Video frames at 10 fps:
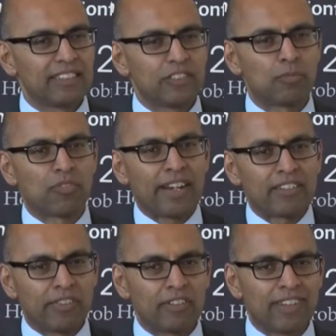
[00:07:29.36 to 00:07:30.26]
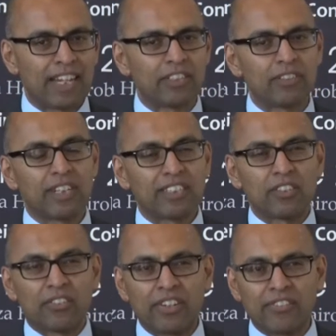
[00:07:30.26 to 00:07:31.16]
to provide real value and
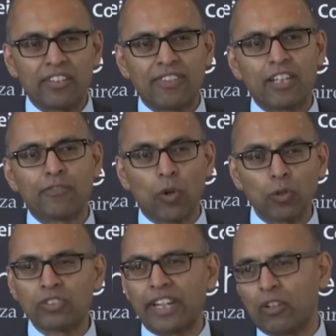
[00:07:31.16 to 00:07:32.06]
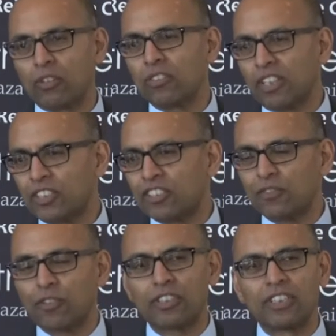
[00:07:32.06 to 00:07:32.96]
to create real value for all stakeholders, not
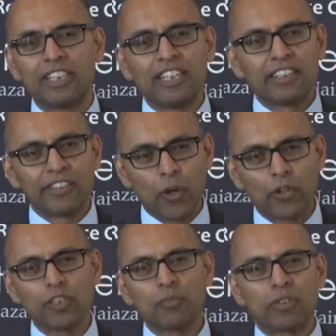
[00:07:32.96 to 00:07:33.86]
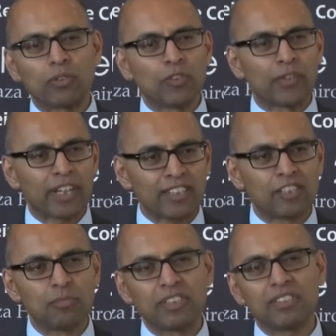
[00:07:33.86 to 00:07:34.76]
just for the owners, but also for
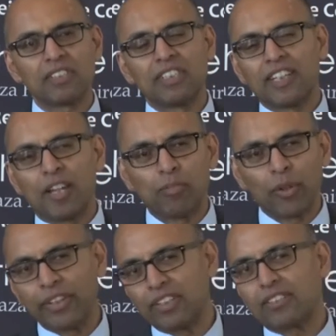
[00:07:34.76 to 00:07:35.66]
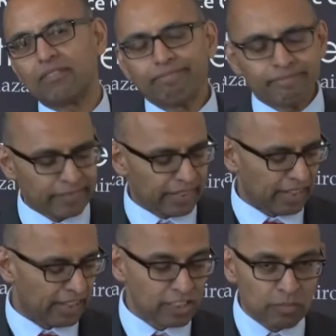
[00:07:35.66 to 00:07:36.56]
customers, employees,
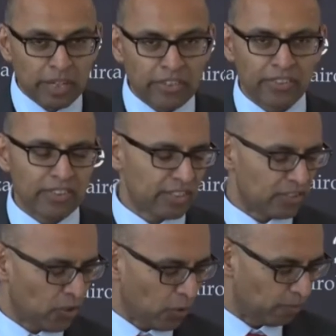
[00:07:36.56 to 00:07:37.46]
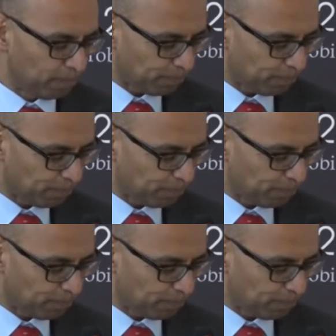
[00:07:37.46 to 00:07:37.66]
intermediaries, and so on.